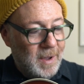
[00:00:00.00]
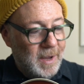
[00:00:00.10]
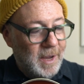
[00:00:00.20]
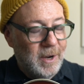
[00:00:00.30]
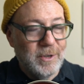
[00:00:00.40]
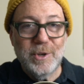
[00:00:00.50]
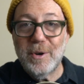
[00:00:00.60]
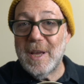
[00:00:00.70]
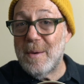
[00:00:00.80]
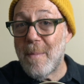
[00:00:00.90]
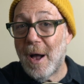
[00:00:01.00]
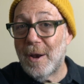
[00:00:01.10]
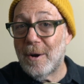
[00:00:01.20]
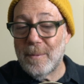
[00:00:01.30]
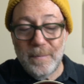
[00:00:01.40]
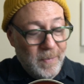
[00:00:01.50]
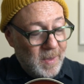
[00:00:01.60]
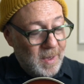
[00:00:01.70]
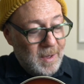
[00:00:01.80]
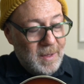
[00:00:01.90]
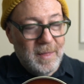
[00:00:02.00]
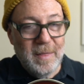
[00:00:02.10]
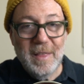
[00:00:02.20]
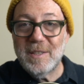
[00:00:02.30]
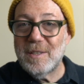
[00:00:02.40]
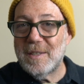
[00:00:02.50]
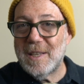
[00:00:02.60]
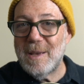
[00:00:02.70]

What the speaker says: Here's your E minor. This C